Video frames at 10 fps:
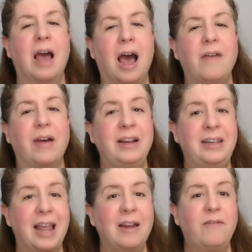I've
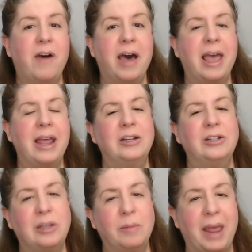identified
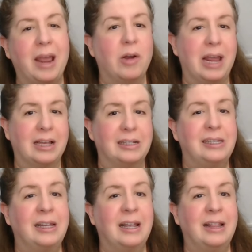some
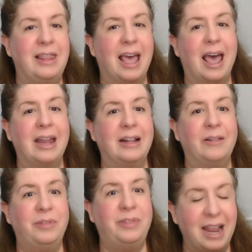areas that
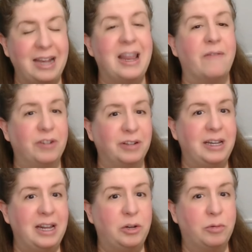they
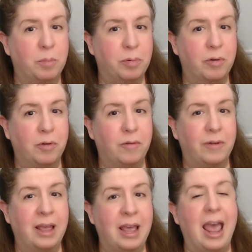definitely need to improve.
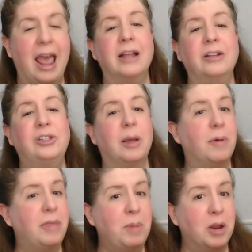And some
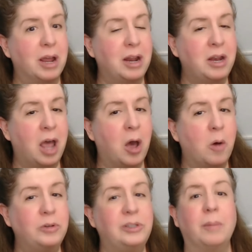of them you're going to
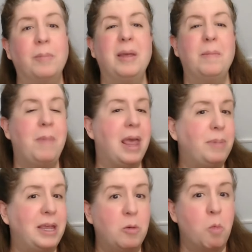know, some of them
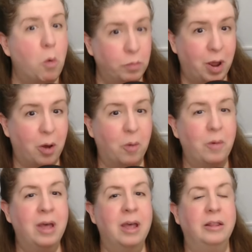maybe you won't
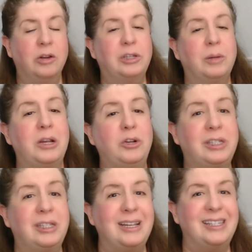know. There's some
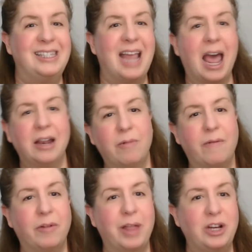interesting stat
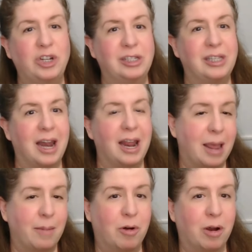revelations that I
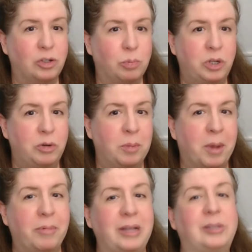came across when doing
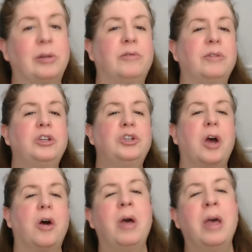my research for the
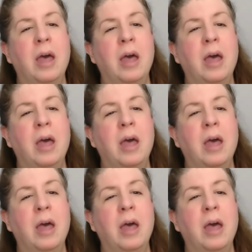show.